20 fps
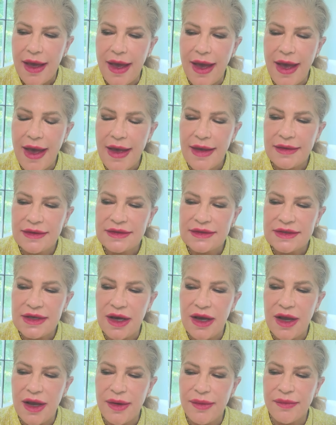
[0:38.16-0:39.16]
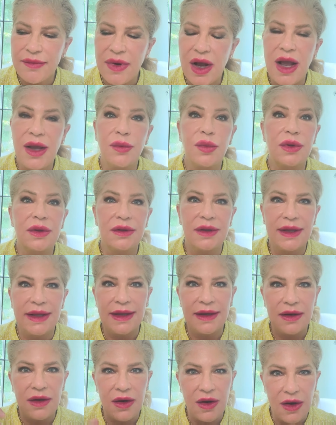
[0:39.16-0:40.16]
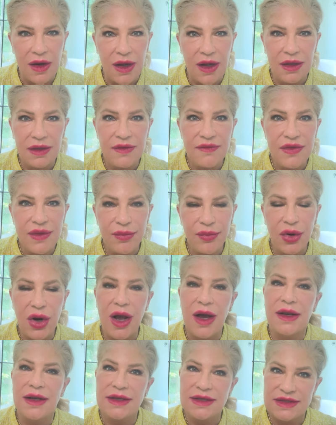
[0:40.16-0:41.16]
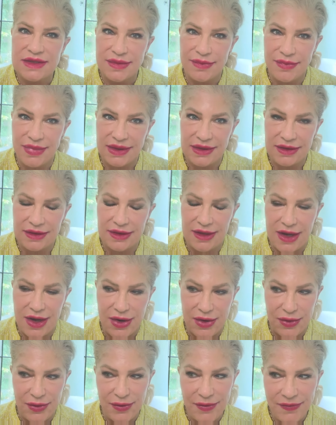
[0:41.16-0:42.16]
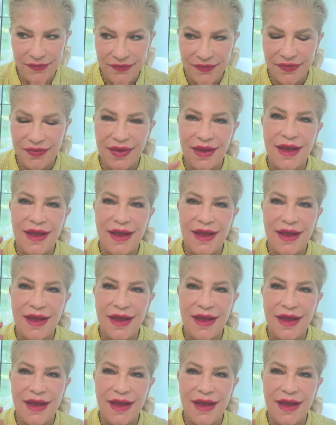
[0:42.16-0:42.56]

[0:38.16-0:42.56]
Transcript: And um, I will link all of the products below.